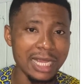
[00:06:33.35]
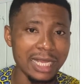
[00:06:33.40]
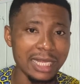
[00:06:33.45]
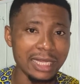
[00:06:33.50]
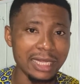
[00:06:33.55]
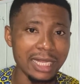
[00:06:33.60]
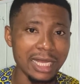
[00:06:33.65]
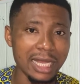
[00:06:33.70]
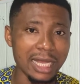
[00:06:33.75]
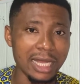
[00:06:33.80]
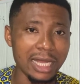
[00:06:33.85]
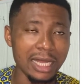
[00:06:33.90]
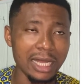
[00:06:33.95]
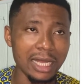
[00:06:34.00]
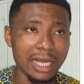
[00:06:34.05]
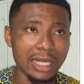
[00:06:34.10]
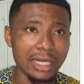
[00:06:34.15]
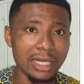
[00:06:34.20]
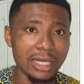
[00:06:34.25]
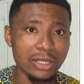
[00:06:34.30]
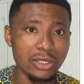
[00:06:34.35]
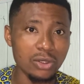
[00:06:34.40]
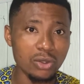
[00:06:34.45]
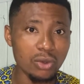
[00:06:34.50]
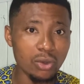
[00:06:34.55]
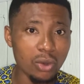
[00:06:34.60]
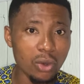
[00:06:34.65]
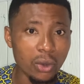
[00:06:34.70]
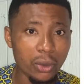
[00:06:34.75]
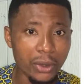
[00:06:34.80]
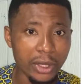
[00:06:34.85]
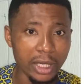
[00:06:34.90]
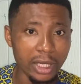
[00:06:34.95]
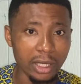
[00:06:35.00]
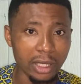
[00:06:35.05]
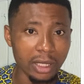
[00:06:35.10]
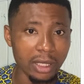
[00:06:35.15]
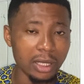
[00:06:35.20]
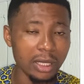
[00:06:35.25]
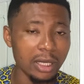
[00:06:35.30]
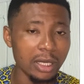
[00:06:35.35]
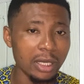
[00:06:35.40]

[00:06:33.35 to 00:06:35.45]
the scroll wheel,